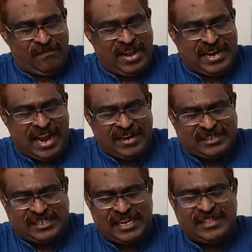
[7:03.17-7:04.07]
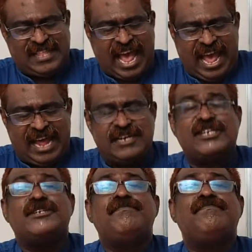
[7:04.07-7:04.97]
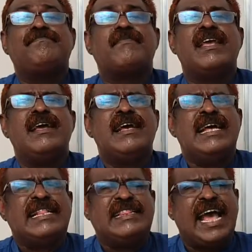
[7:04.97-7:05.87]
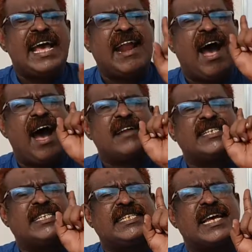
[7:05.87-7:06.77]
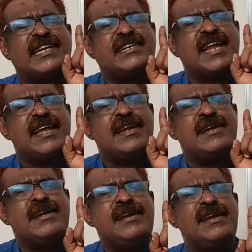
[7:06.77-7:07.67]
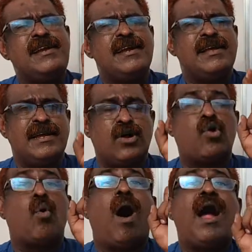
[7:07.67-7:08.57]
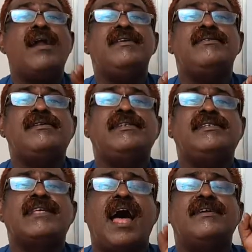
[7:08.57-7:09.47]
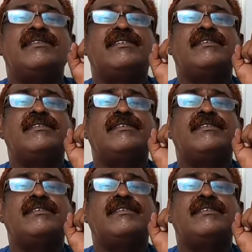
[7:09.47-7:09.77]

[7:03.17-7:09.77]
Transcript: We can see that there are certain qualities and